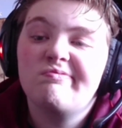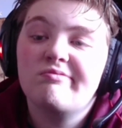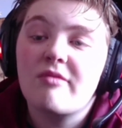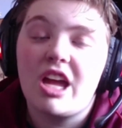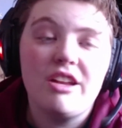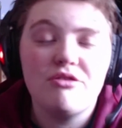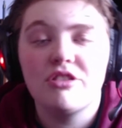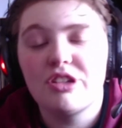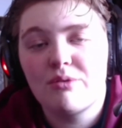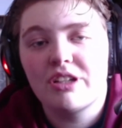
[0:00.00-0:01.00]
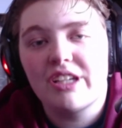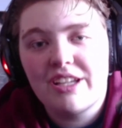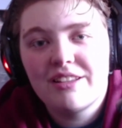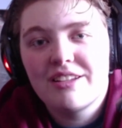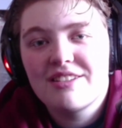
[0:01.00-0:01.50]
I didn't really want to
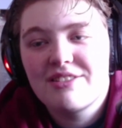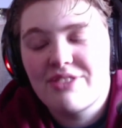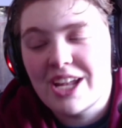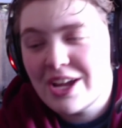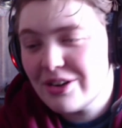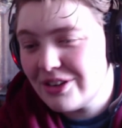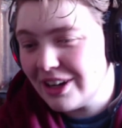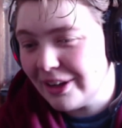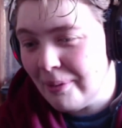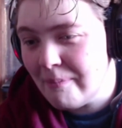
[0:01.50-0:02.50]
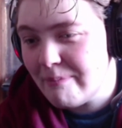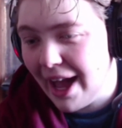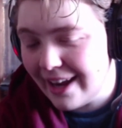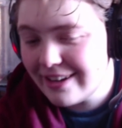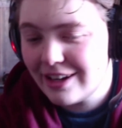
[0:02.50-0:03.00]
end this video on a
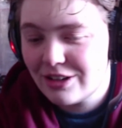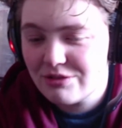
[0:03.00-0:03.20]
bad note,